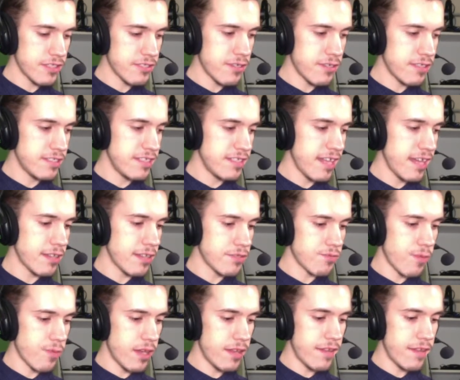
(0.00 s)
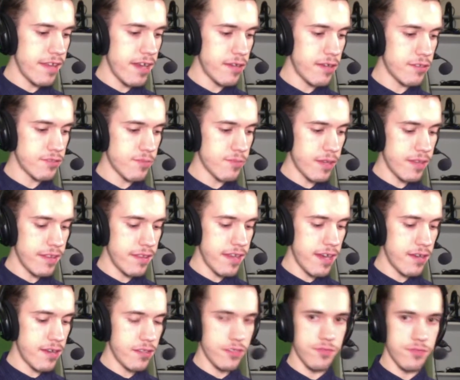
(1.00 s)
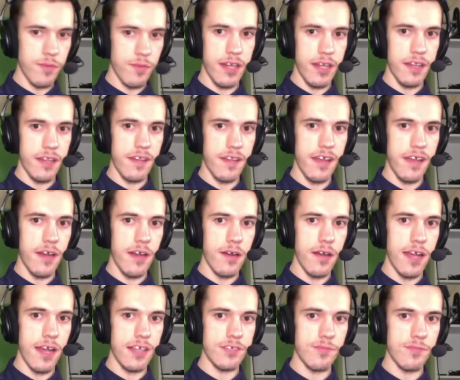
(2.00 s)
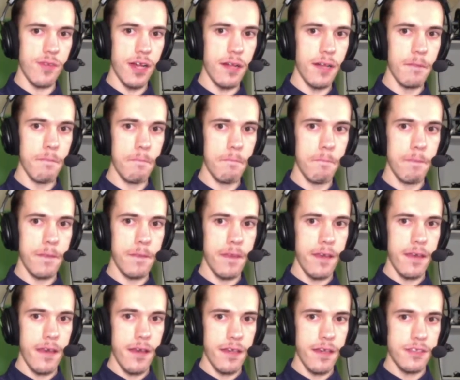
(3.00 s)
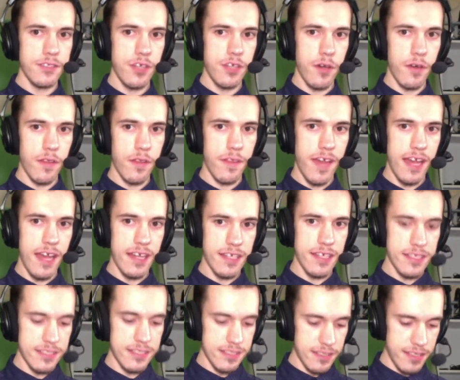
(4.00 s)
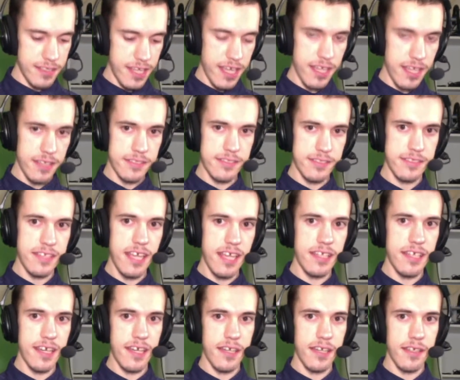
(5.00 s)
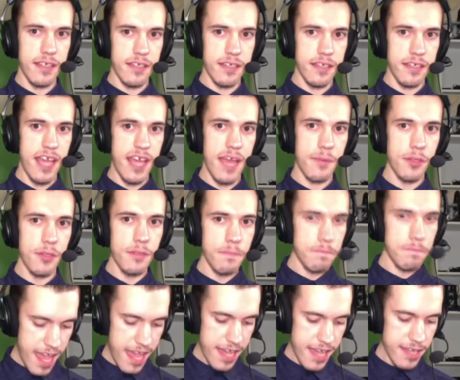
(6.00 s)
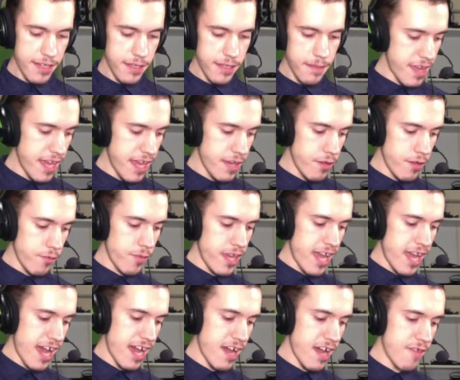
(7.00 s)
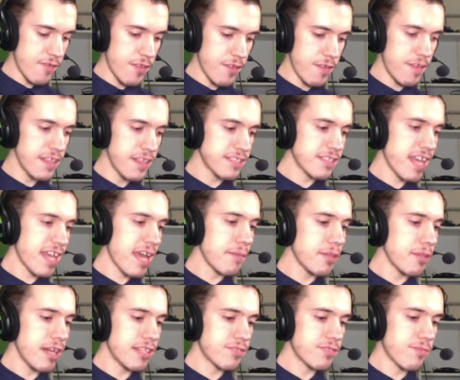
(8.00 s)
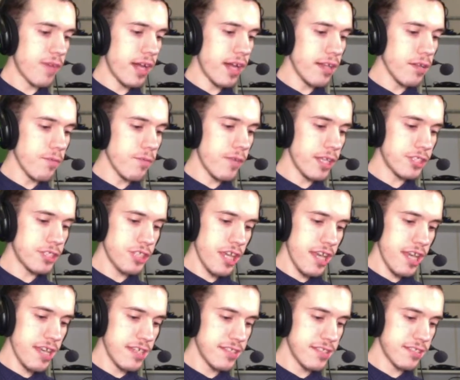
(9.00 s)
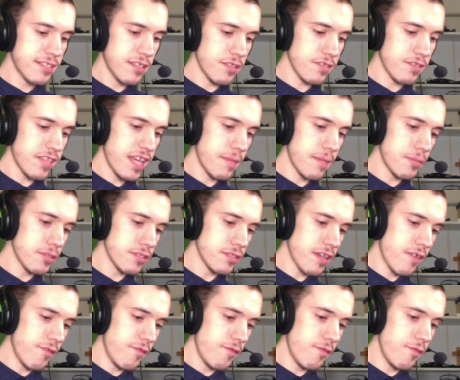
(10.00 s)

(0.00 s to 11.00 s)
you can sort of see that, there's 1 there, there's 1 there, and there's 1 there as well. So that is the SATA cable. And then we have this cable as well, which is labeled